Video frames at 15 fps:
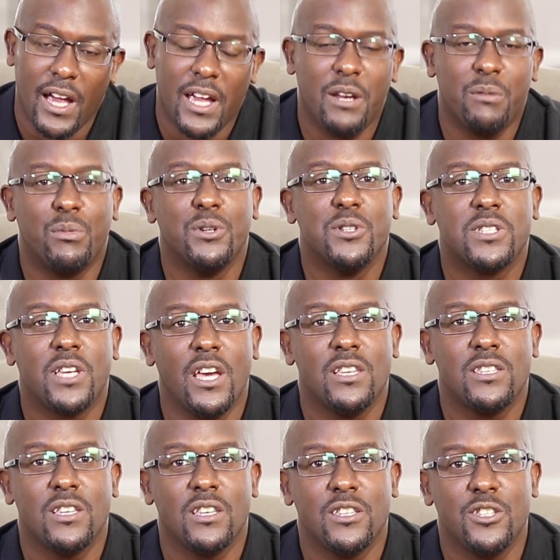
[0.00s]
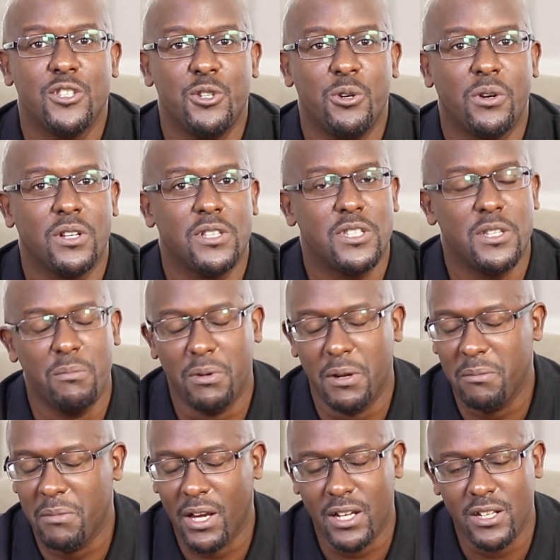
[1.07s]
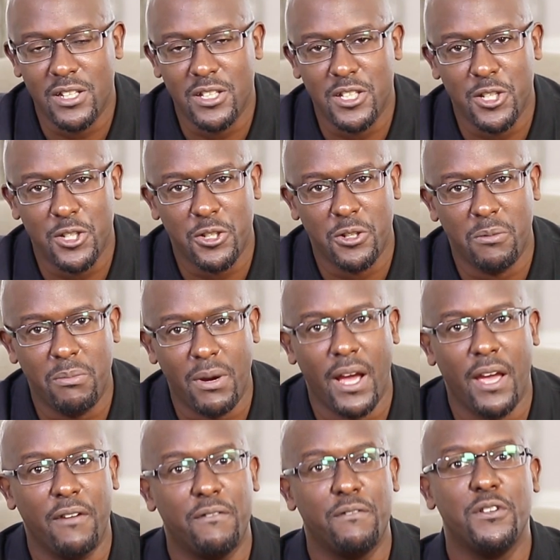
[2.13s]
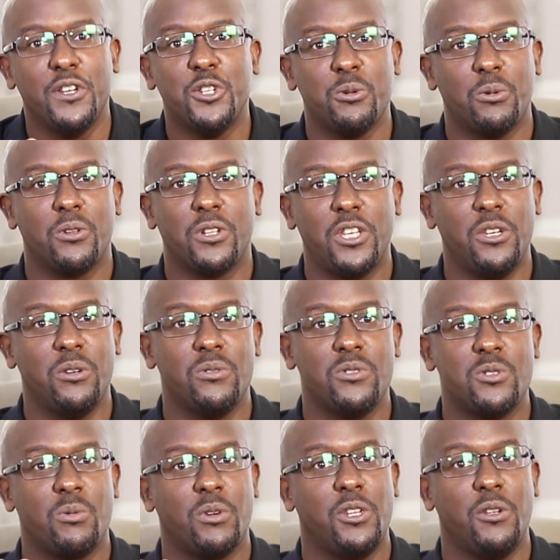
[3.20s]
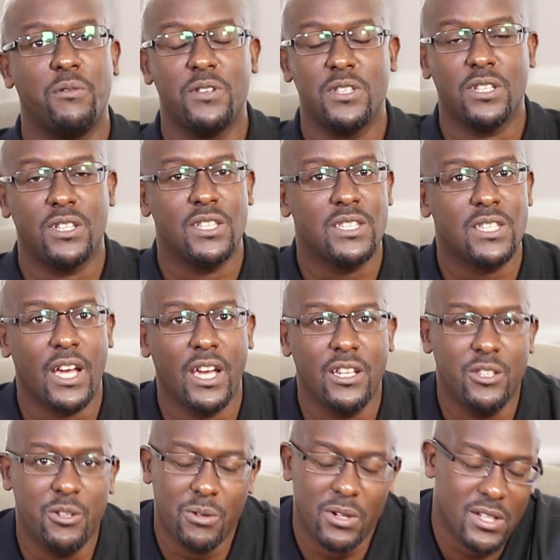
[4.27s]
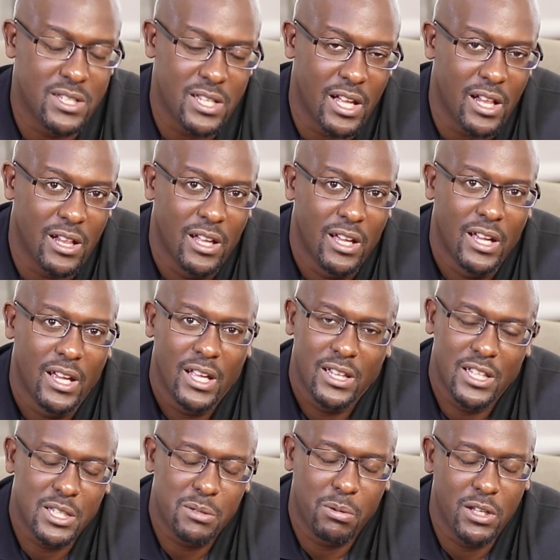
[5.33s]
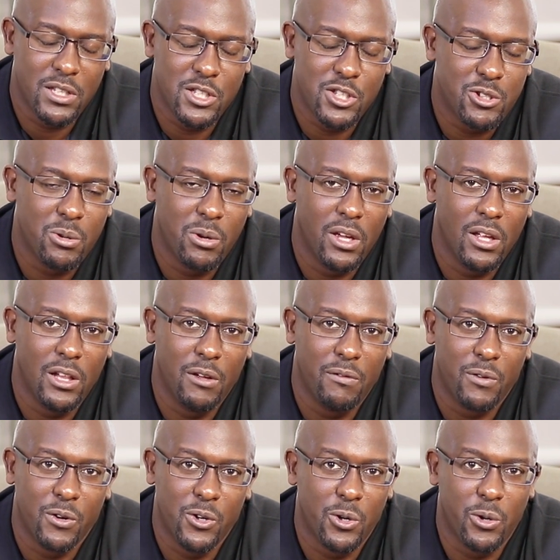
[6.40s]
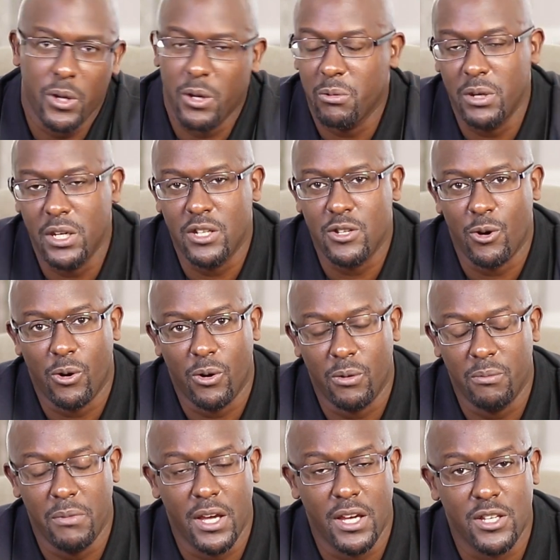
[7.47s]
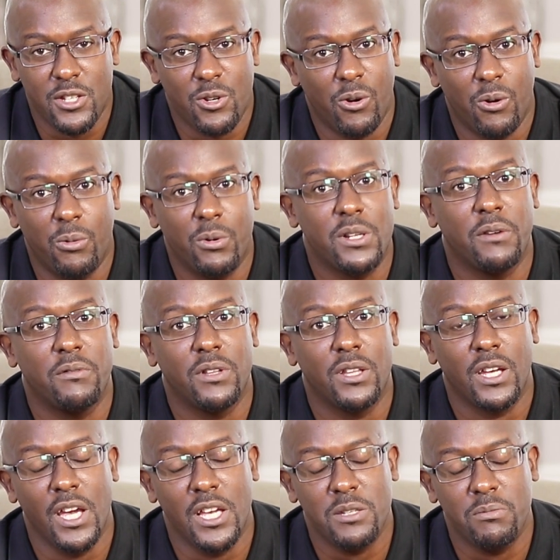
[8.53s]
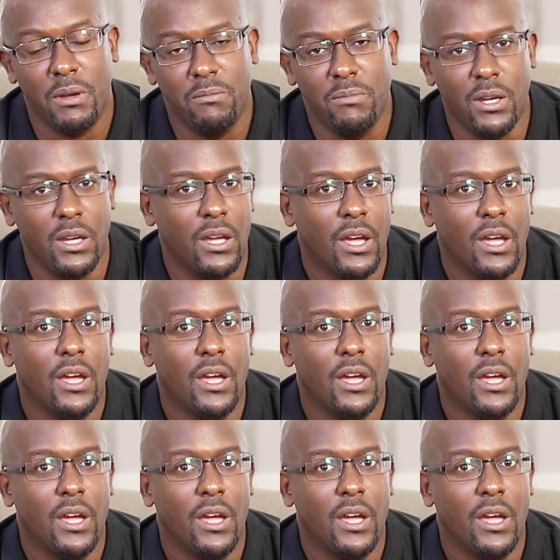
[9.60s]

In most cases, you can simply make a decision by visual cues when you visit the site. You can tell this place is too hilly for growing wheat or maize or whatever the case may be.